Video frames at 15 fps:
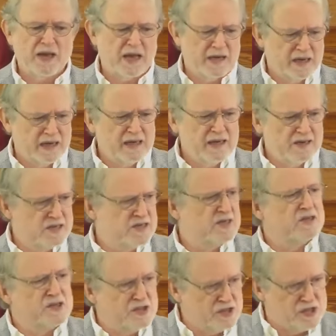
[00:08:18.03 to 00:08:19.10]
that
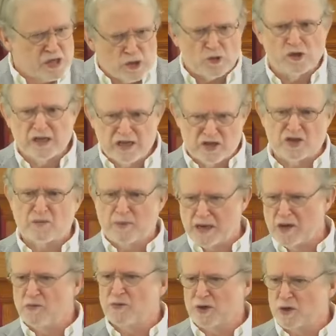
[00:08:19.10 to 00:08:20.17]
is serious
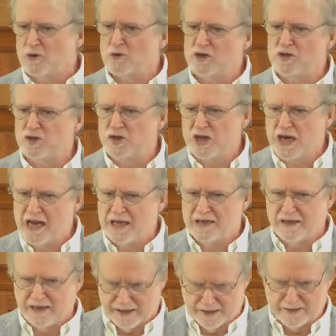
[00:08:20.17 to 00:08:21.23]
about their
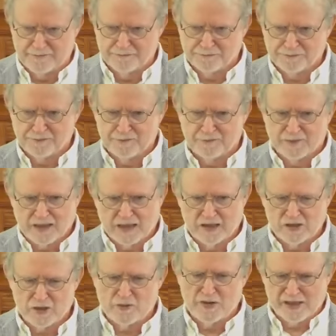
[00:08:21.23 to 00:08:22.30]
Christianity.
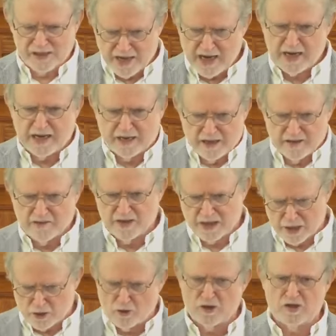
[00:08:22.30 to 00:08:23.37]
So they take
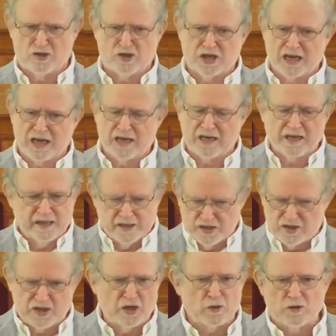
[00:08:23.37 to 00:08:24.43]
their Christianity
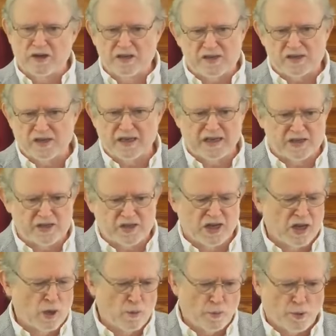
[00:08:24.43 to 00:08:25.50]
as seriously as
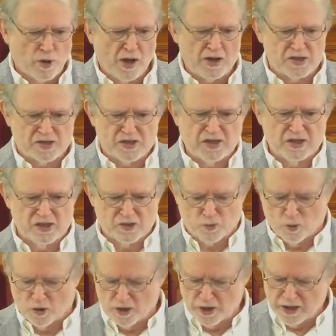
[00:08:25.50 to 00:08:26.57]

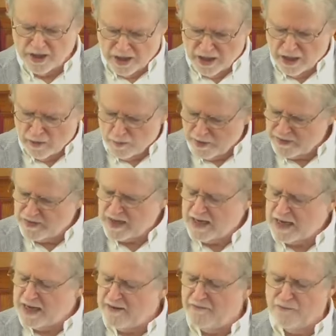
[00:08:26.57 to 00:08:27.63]
Protestants would, but
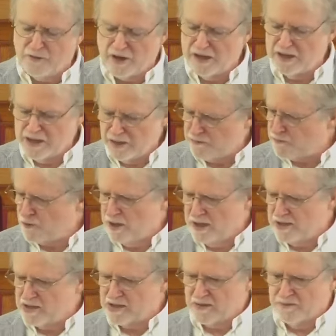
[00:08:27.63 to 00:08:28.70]
they have a
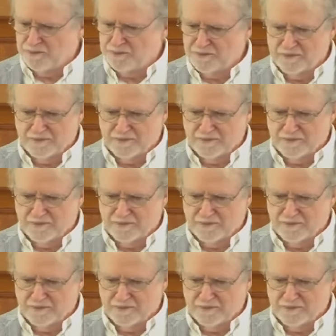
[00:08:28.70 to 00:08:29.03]
different